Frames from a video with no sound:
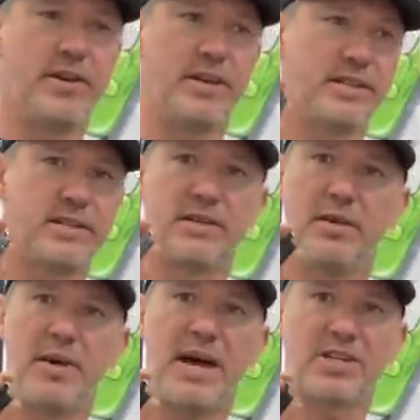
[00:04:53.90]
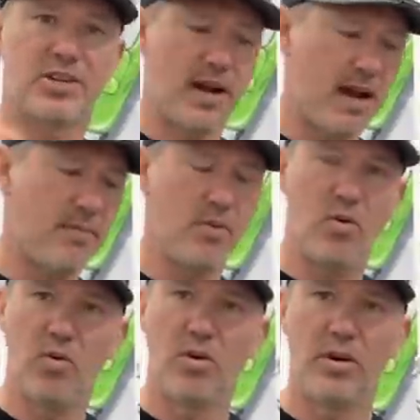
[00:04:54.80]
it's a backstrap
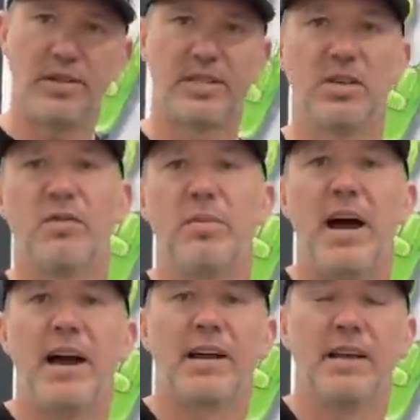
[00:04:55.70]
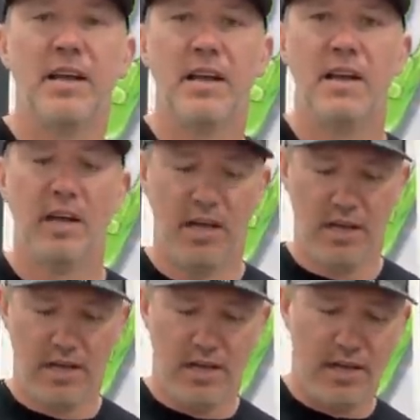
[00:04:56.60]
or a silverback,
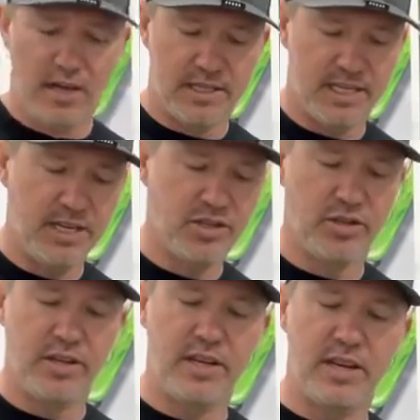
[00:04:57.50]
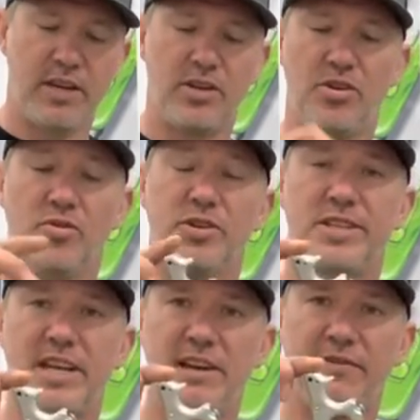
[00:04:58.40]
essentially your
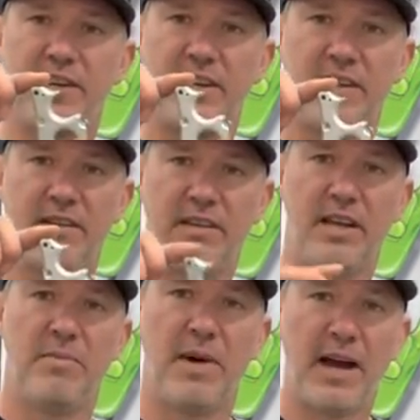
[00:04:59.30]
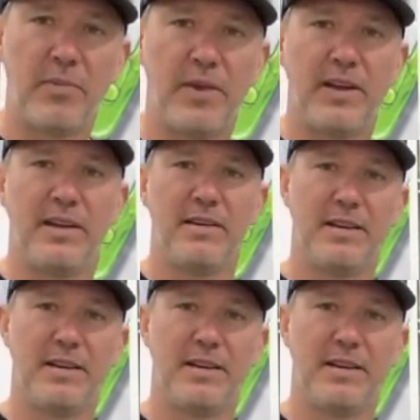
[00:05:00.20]
safety, in my opinion,